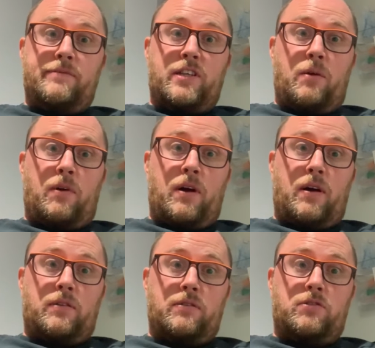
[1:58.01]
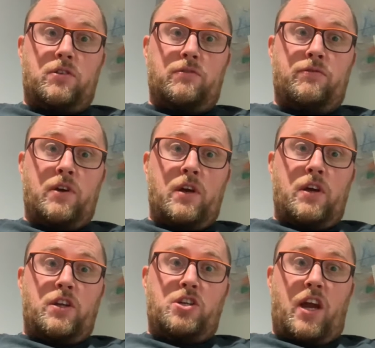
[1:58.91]
So I'll sort of
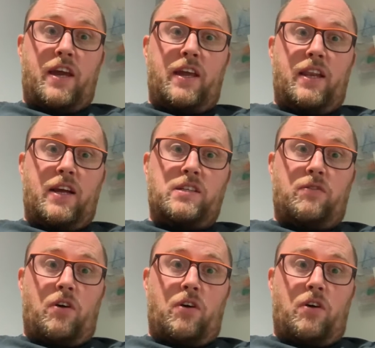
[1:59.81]
check in later